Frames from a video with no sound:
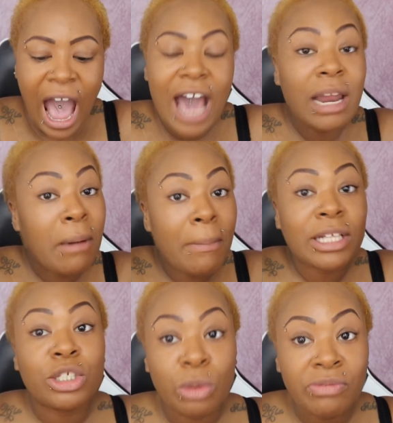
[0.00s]
and I'm
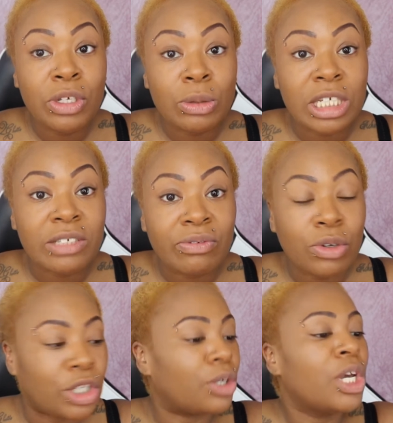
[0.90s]
about to review this
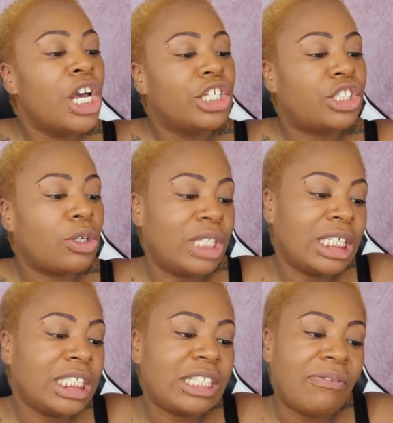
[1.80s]
for you. So
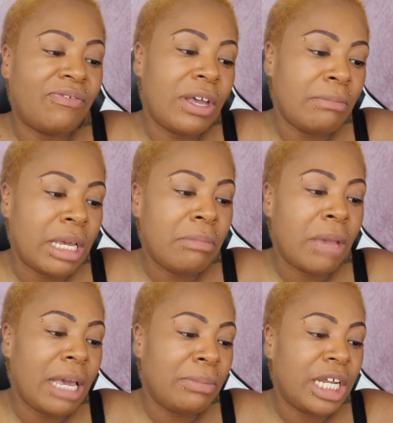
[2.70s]
this is the Fit Me
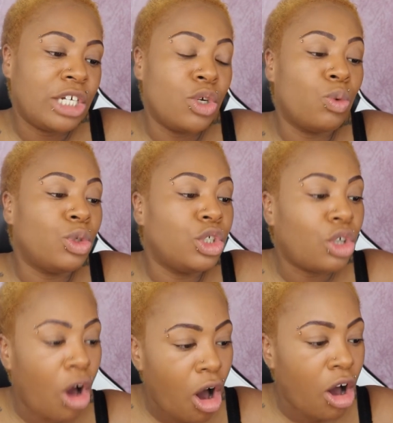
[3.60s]
Maybelline New
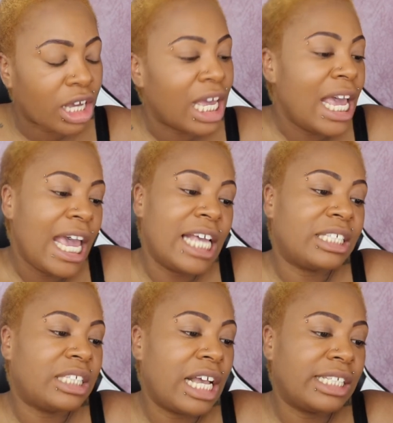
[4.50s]
York. It
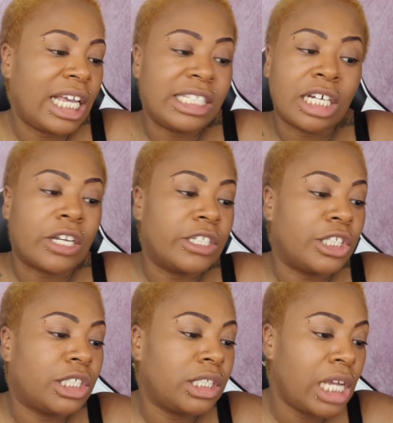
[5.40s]
says it's a
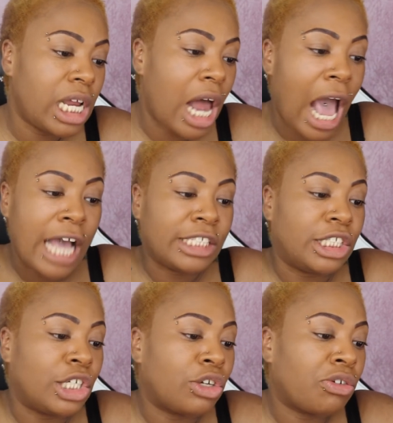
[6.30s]
concealer
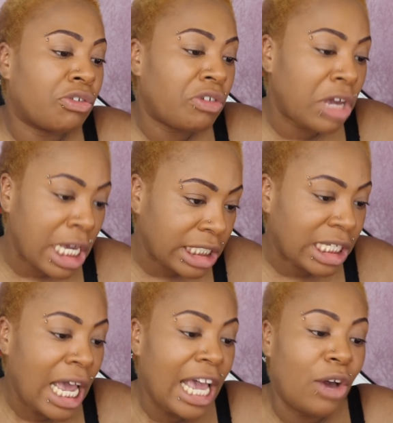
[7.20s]

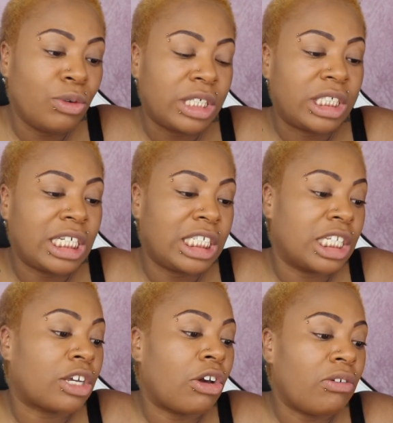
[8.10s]
anti-crease. It also says it's
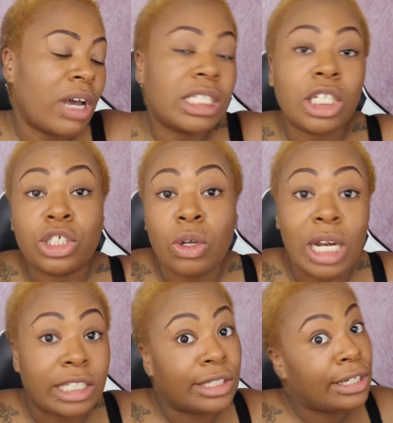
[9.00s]
a corrector so
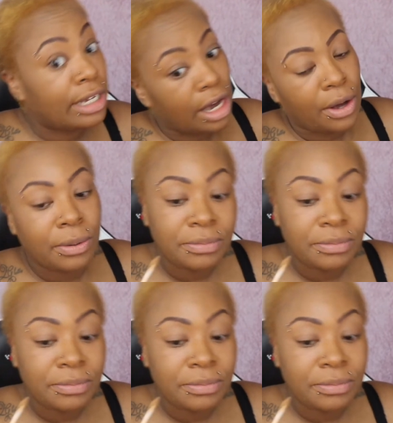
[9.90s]
let's go